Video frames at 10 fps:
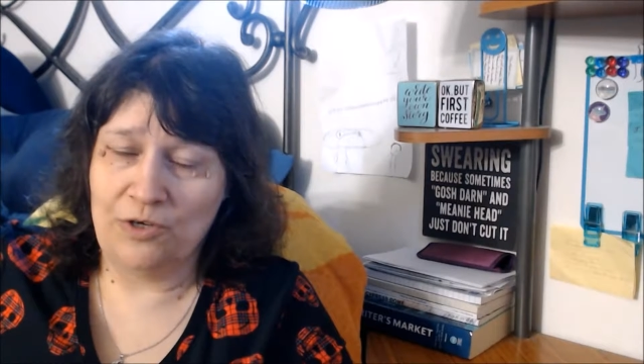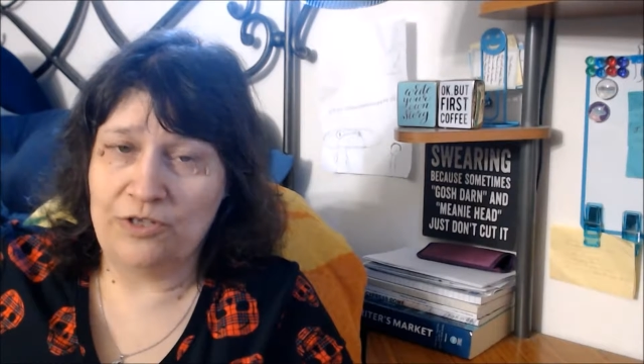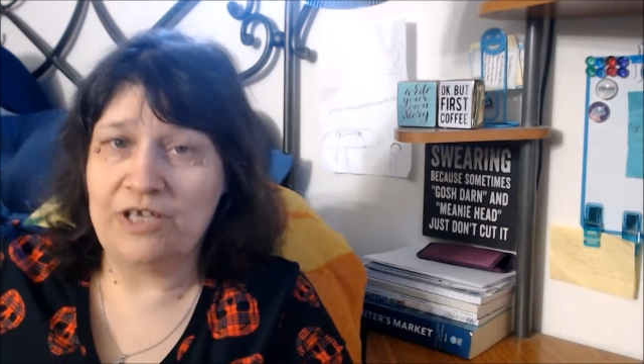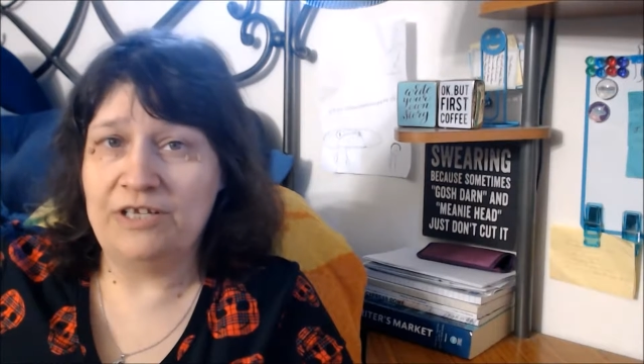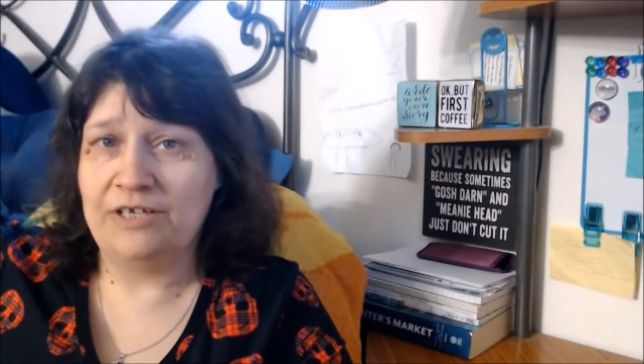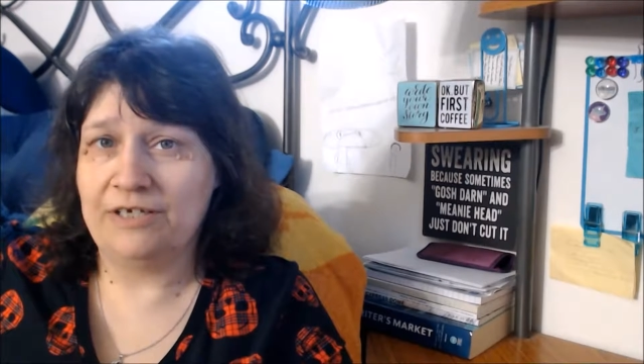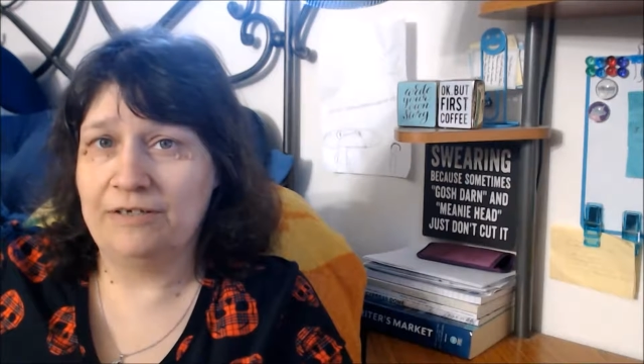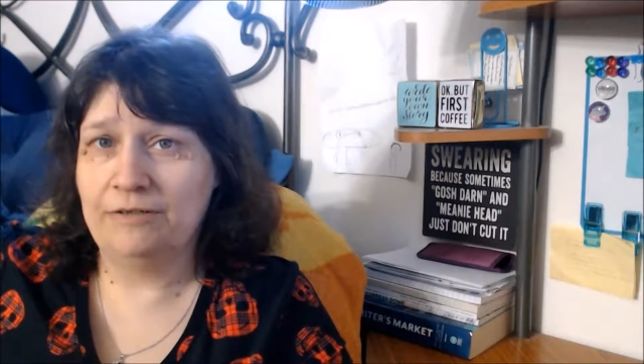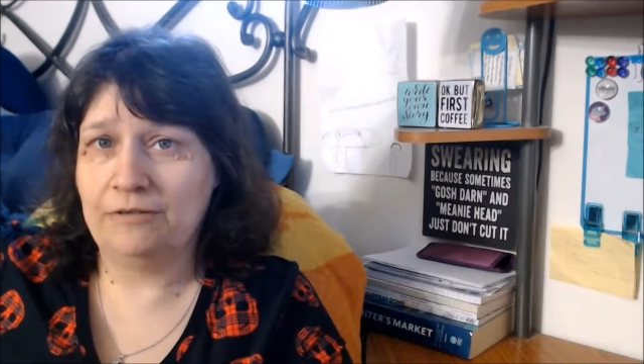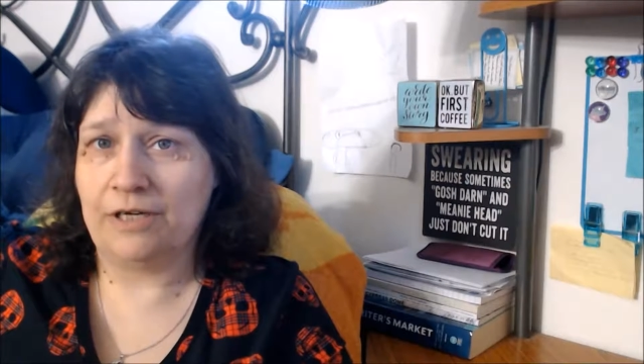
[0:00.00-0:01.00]
they did
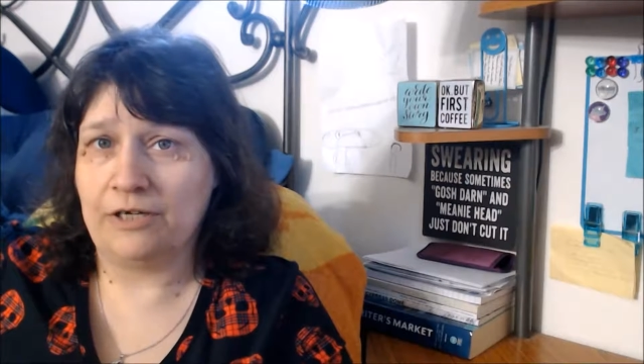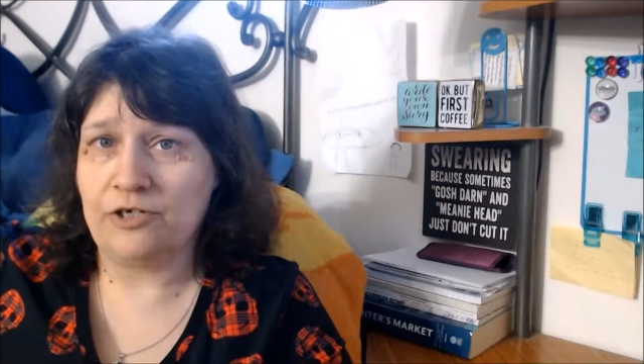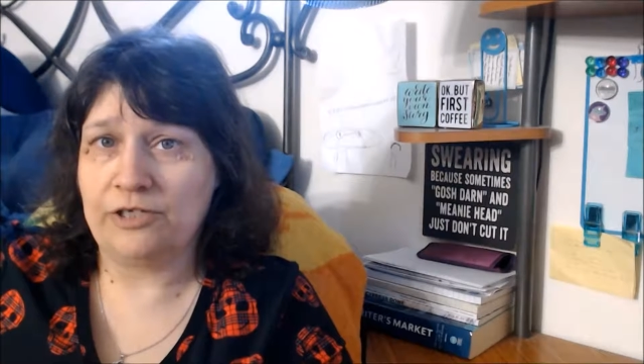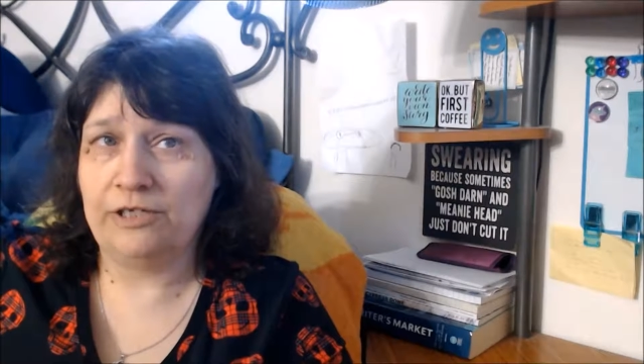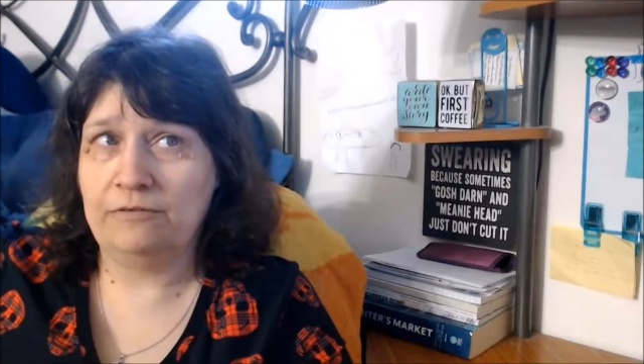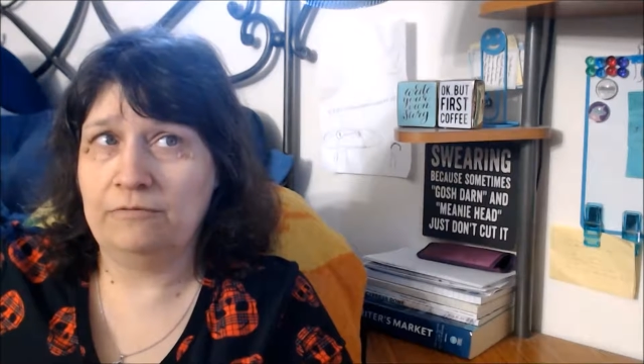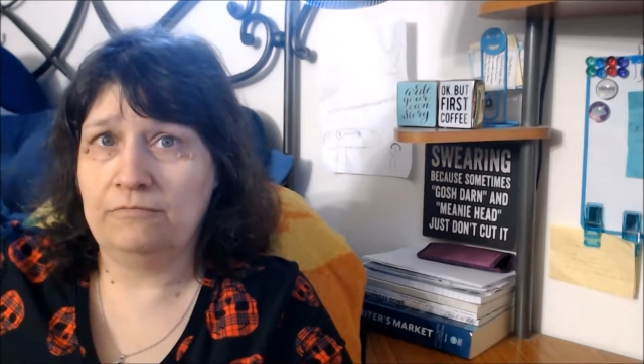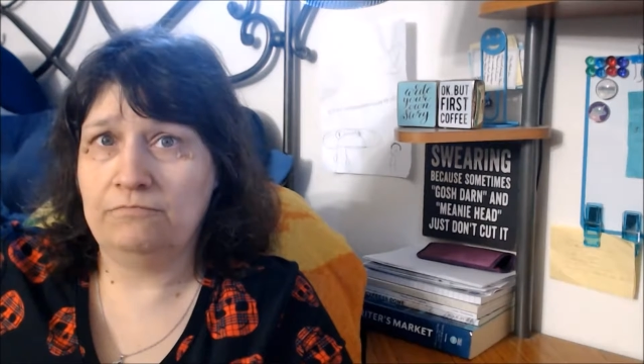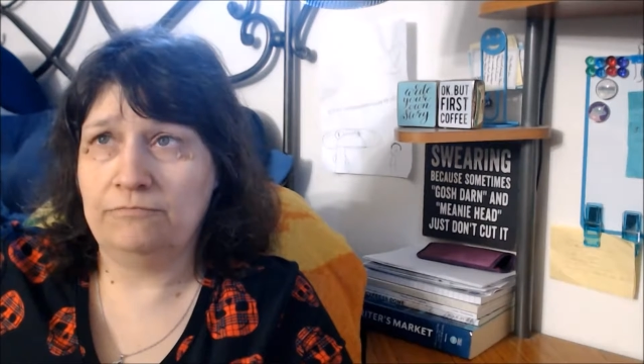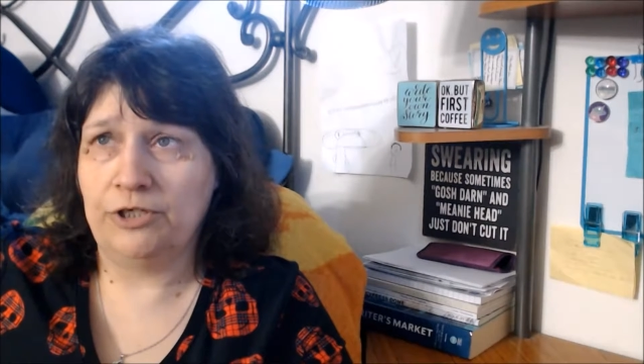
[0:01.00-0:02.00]
actually
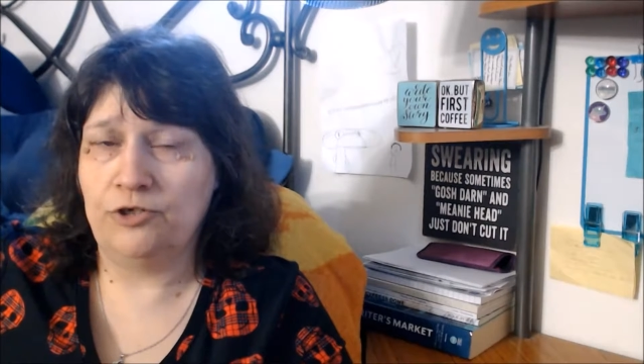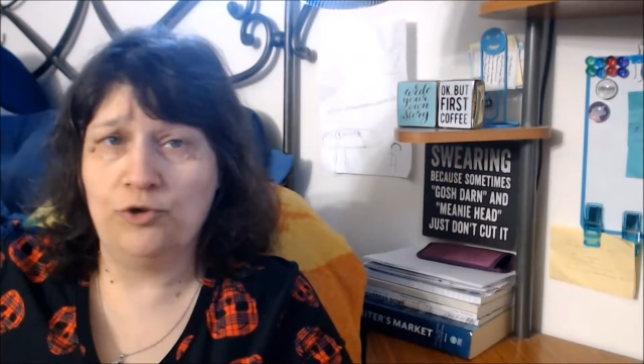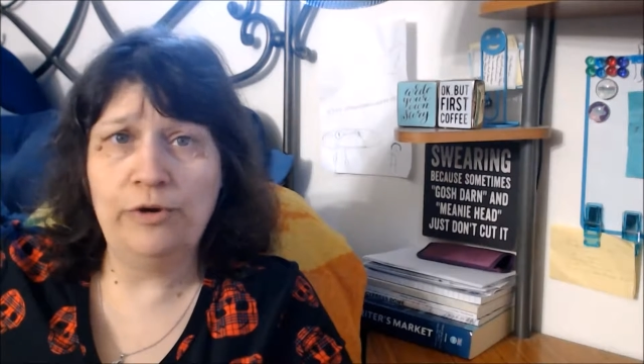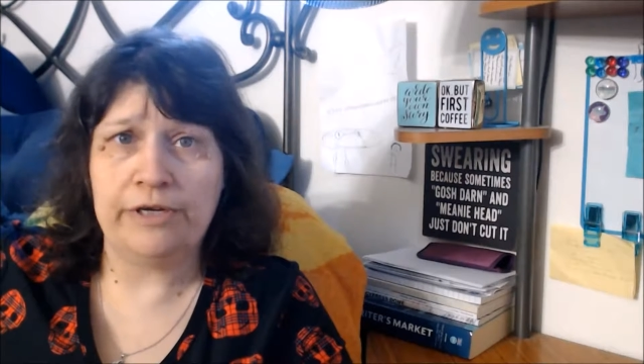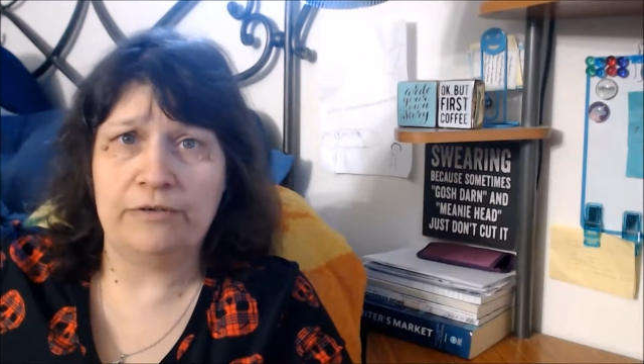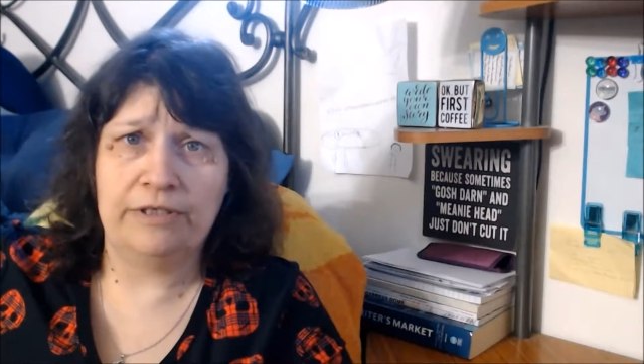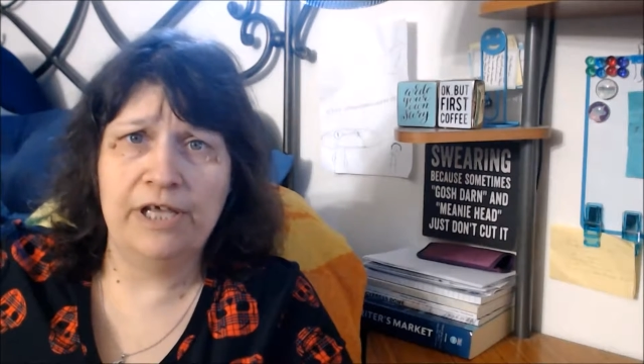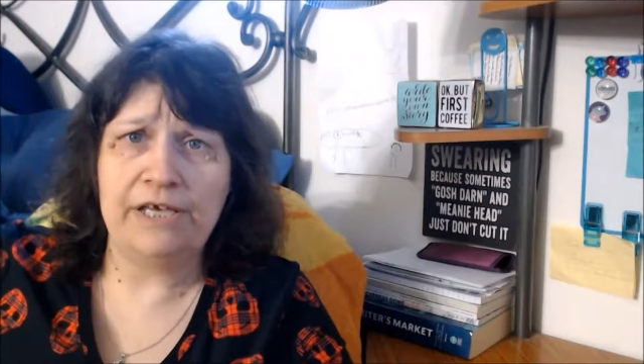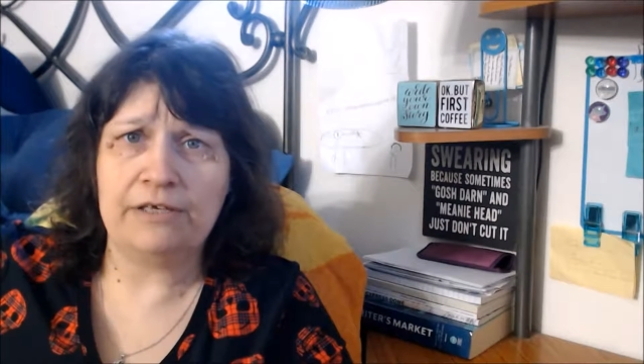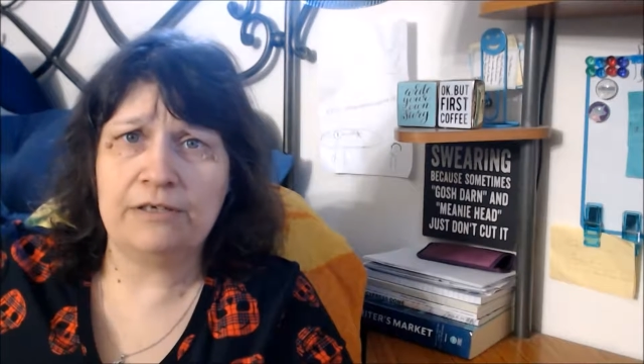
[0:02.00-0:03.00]
enjoy and like.